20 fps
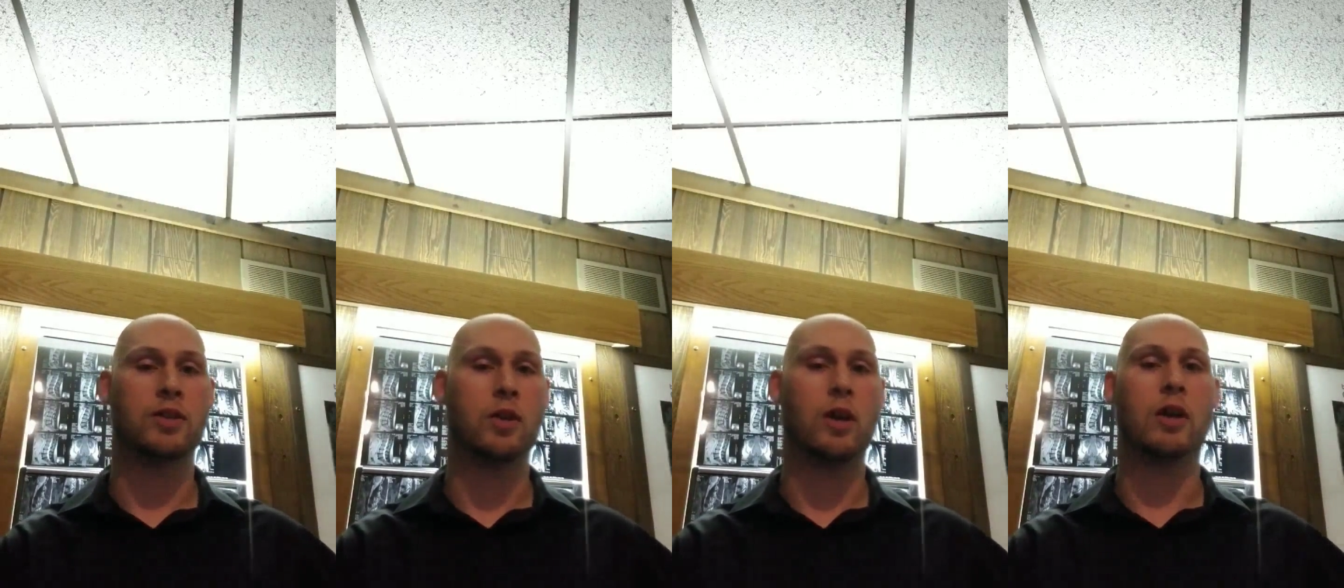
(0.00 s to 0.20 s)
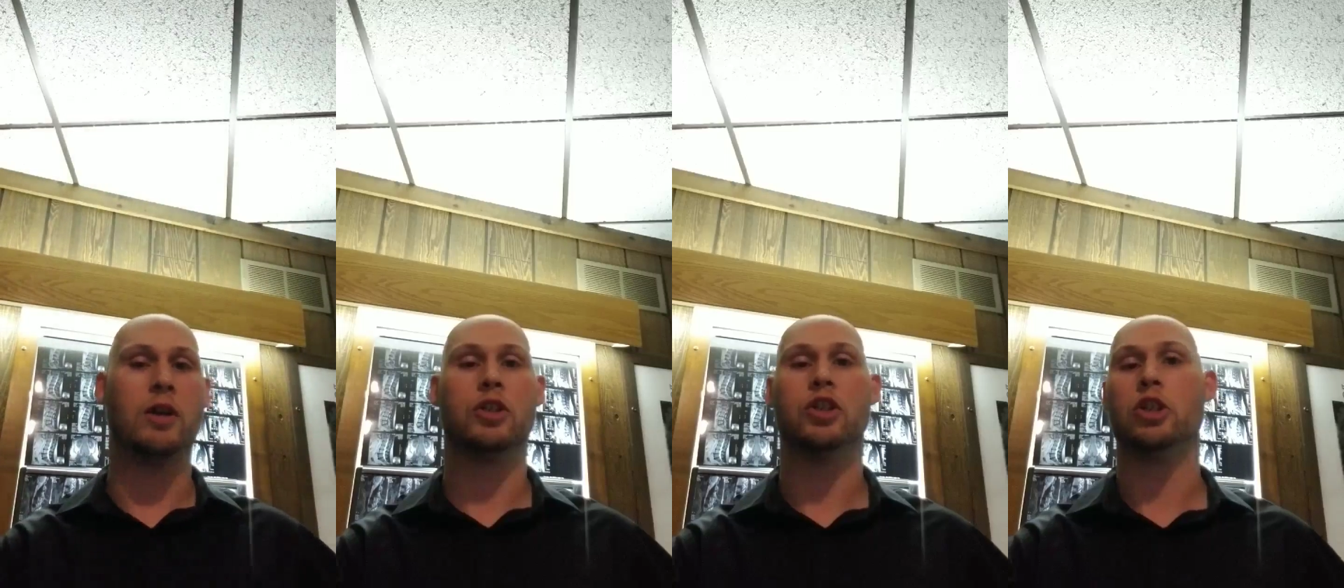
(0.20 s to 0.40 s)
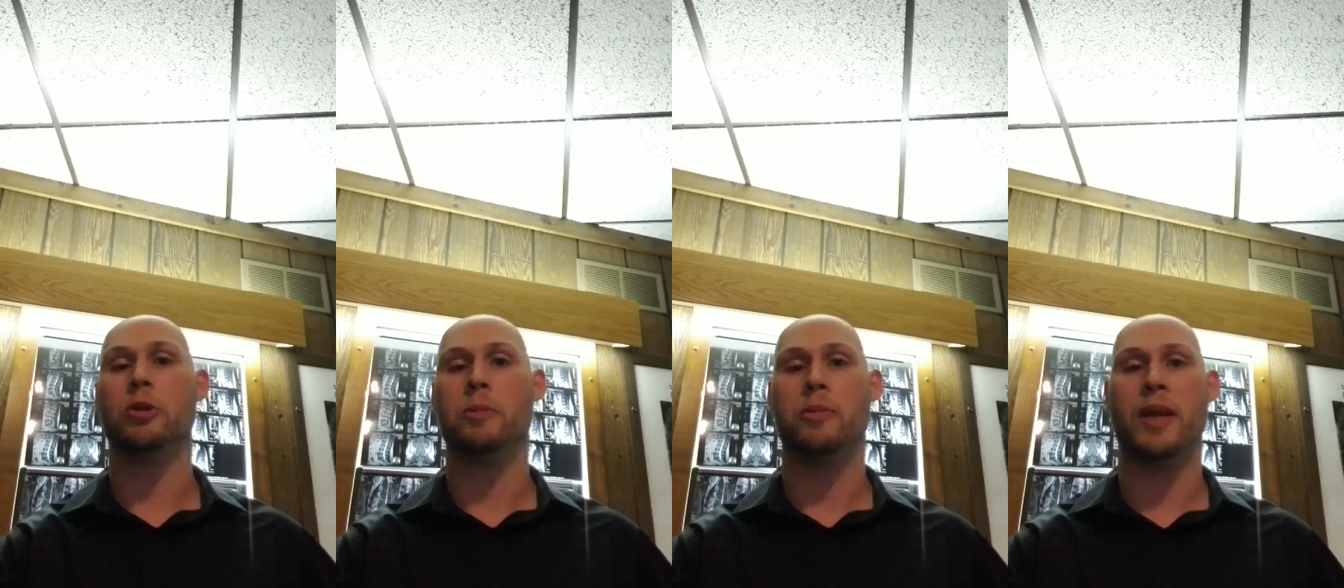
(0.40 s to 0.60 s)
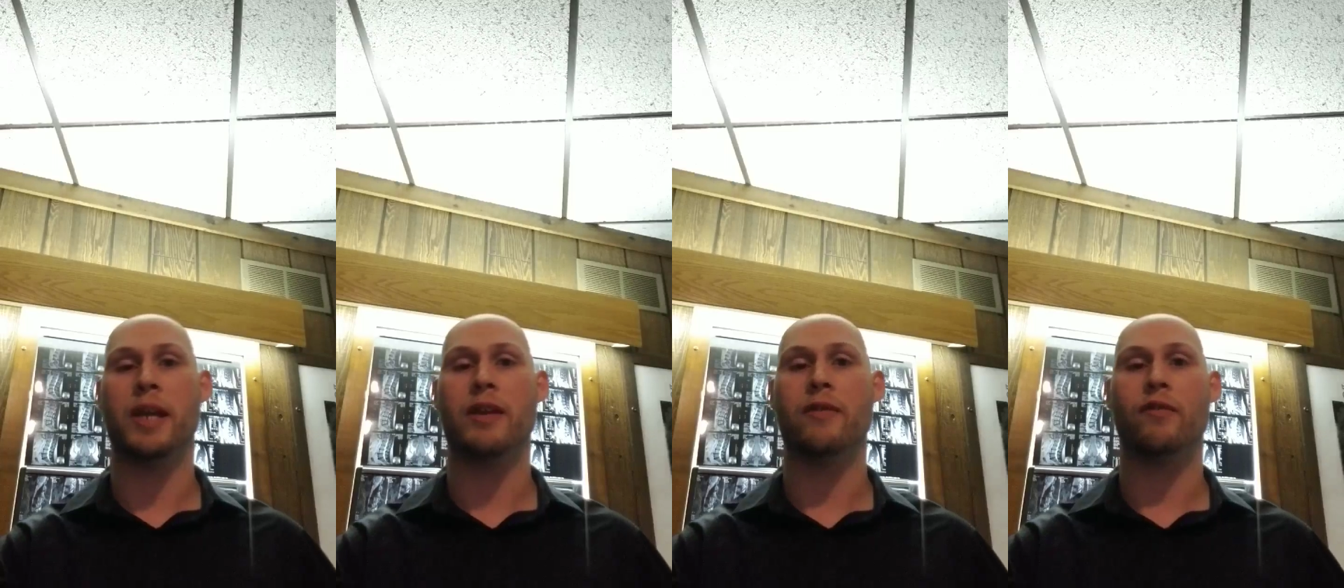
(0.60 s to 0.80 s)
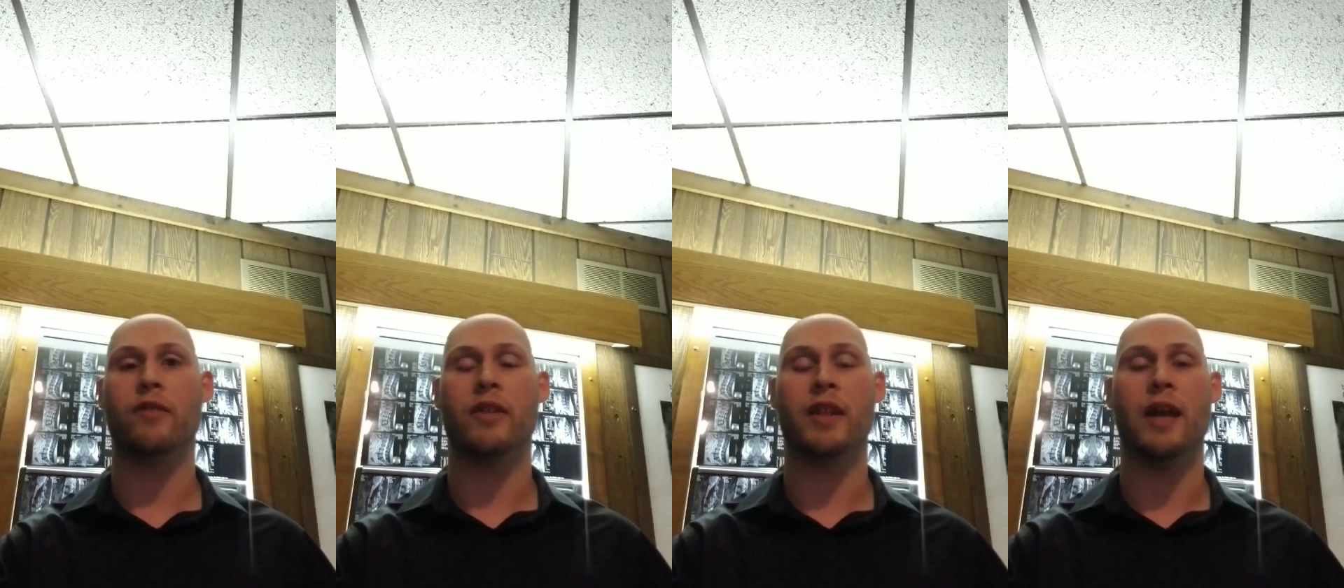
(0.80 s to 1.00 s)
as long as you
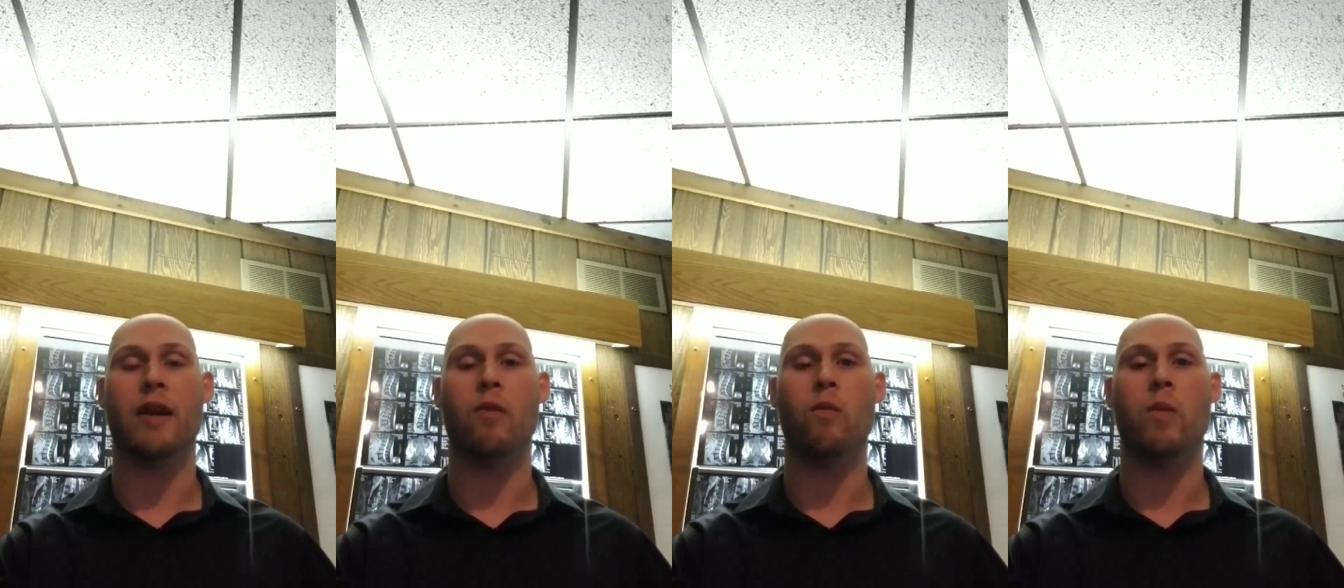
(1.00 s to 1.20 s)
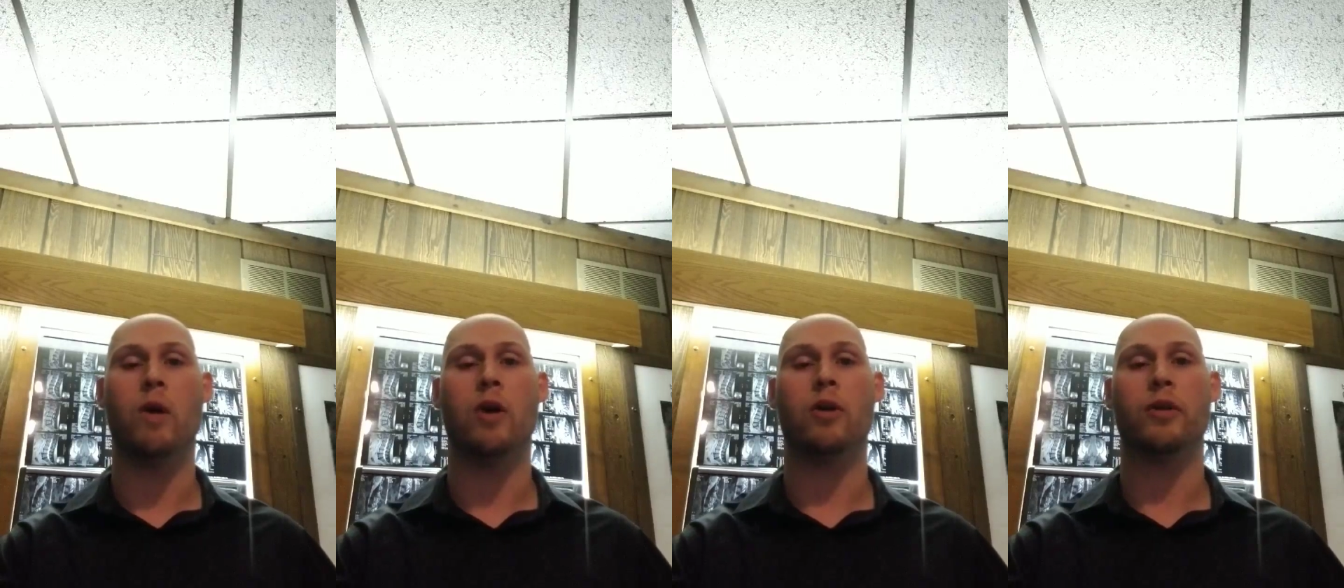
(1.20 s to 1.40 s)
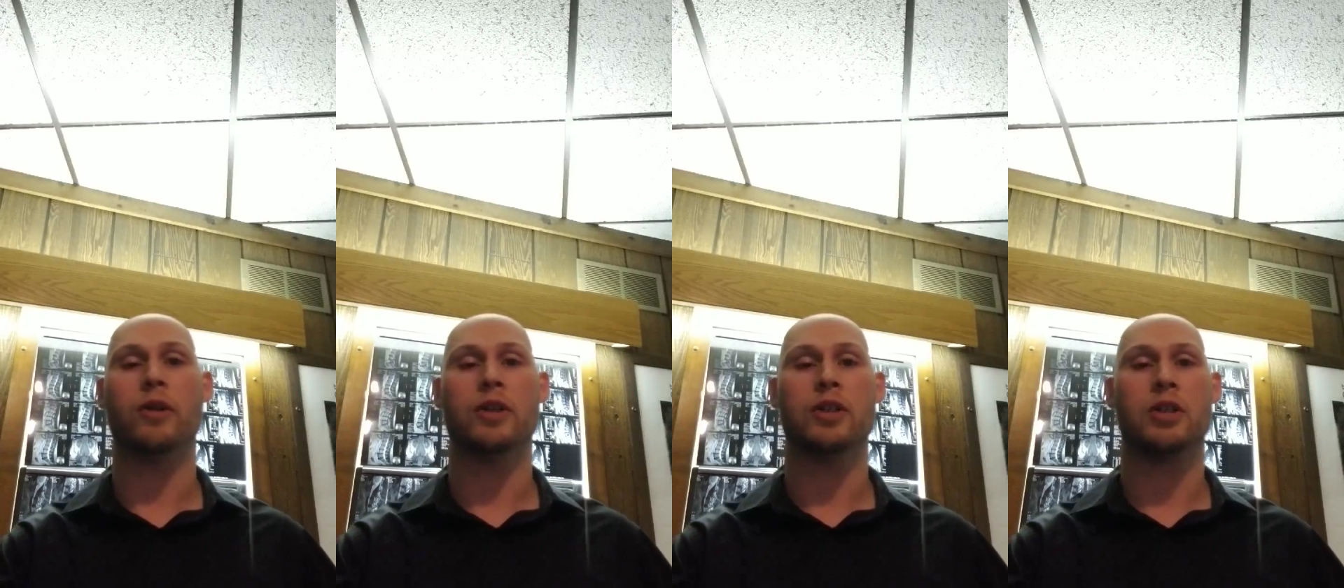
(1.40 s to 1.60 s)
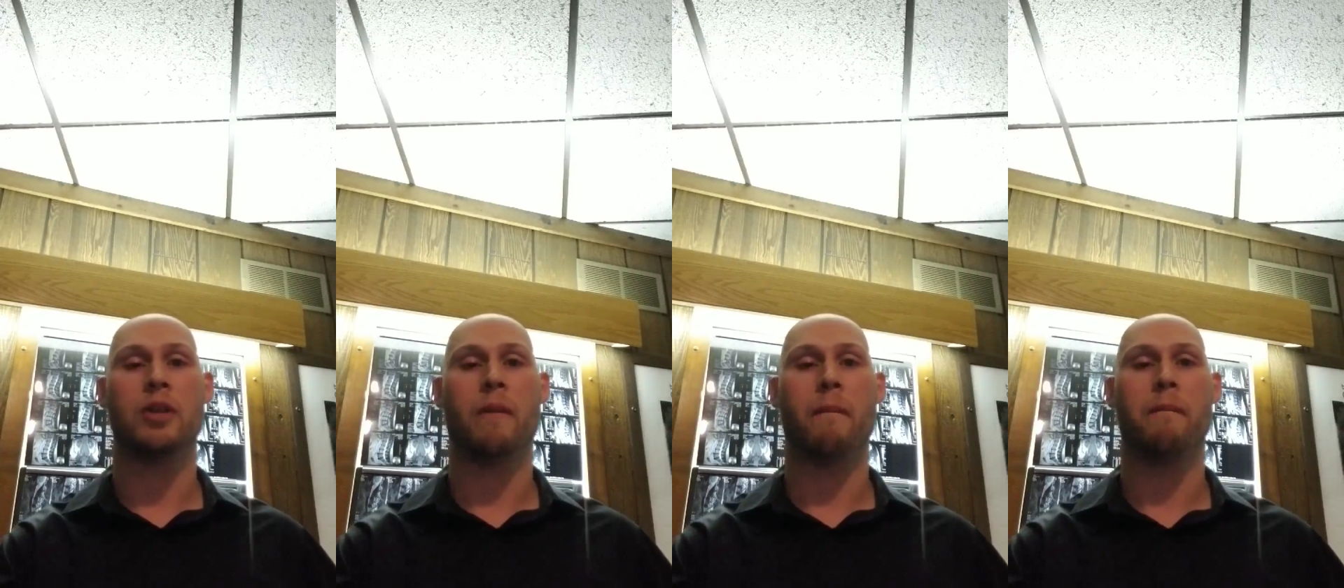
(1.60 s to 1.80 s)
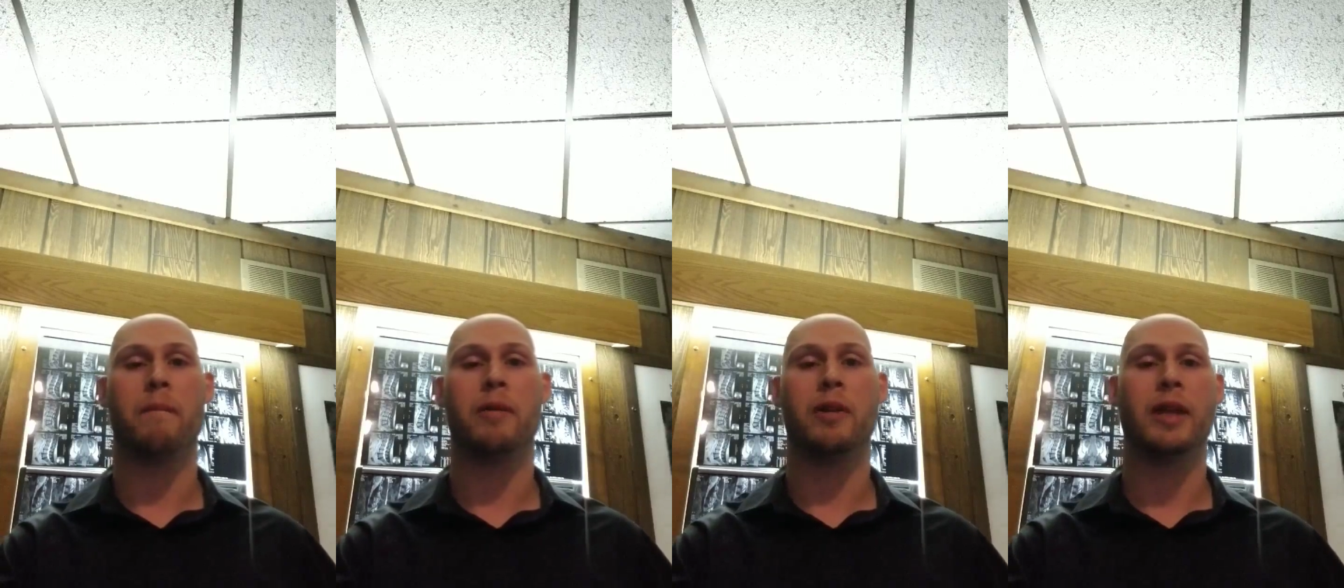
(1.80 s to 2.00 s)
paid for that
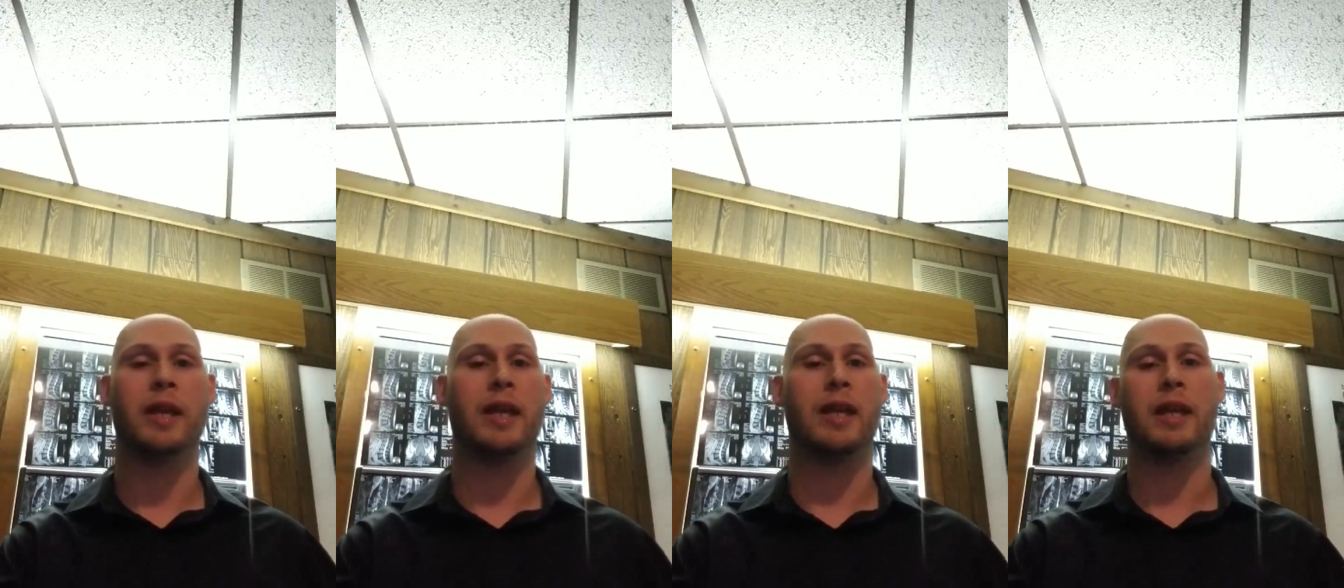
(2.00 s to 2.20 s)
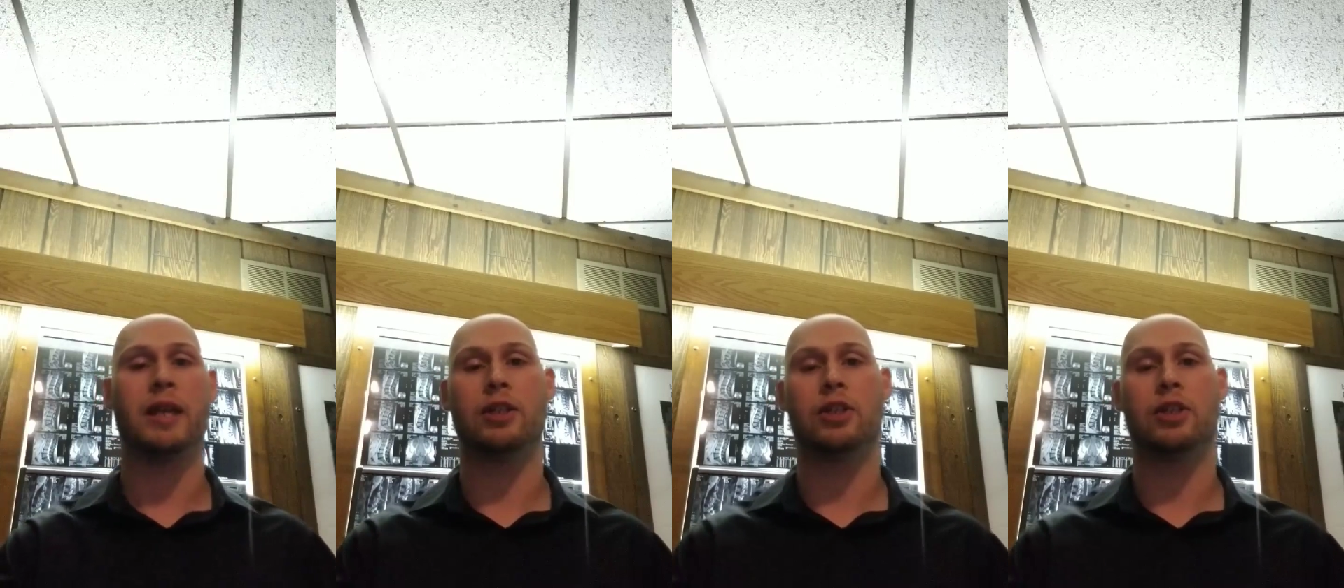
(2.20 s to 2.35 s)
wellness plan.